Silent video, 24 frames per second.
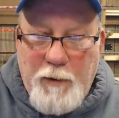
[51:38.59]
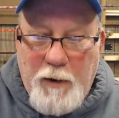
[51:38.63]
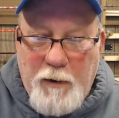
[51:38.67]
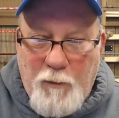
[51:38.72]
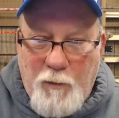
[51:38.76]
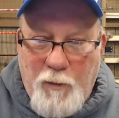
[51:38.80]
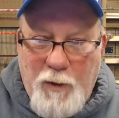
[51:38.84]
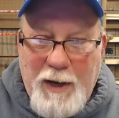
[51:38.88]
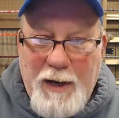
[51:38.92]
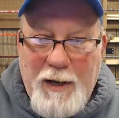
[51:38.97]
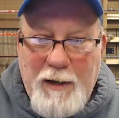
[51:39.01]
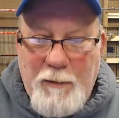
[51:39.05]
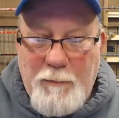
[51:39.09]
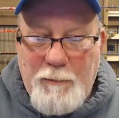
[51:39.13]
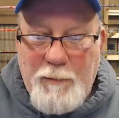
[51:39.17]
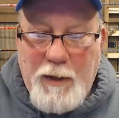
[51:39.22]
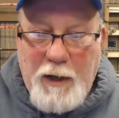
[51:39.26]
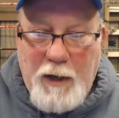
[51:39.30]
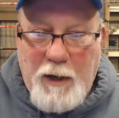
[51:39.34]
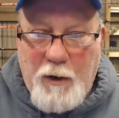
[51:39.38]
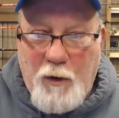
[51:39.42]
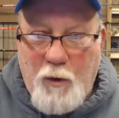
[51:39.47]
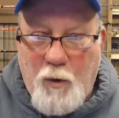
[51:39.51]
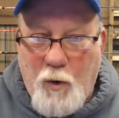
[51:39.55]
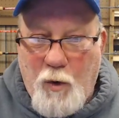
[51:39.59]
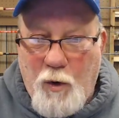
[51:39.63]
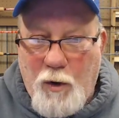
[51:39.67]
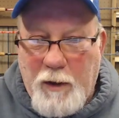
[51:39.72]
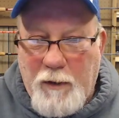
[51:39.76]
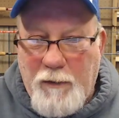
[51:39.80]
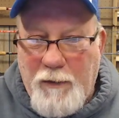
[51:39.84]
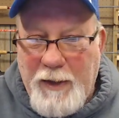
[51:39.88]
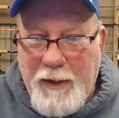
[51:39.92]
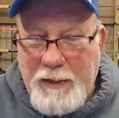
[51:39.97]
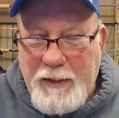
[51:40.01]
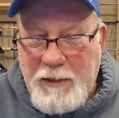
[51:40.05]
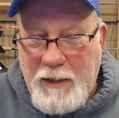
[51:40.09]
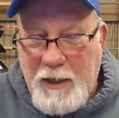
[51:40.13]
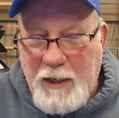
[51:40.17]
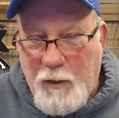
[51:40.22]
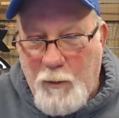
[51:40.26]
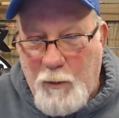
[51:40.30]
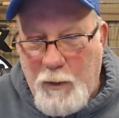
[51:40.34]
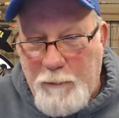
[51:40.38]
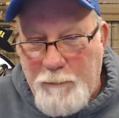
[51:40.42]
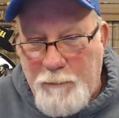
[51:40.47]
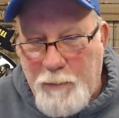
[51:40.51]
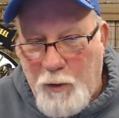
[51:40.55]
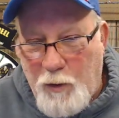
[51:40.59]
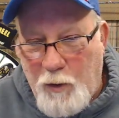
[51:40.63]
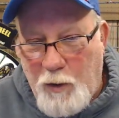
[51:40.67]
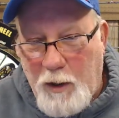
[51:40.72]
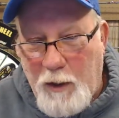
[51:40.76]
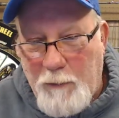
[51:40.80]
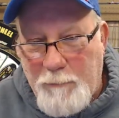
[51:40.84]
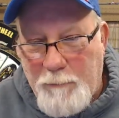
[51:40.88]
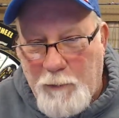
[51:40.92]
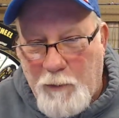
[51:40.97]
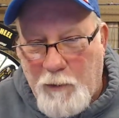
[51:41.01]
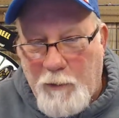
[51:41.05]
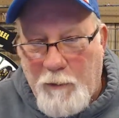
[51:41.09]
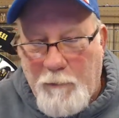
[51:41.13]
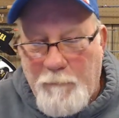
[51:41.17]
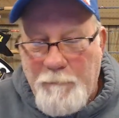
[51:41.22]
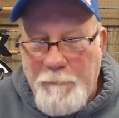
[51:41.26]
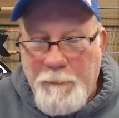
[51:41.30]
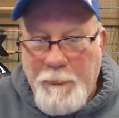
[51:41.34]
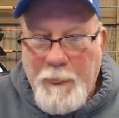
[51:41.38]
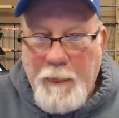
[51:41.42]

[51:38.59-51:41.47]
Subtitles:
on random.org, and that's how we pull up our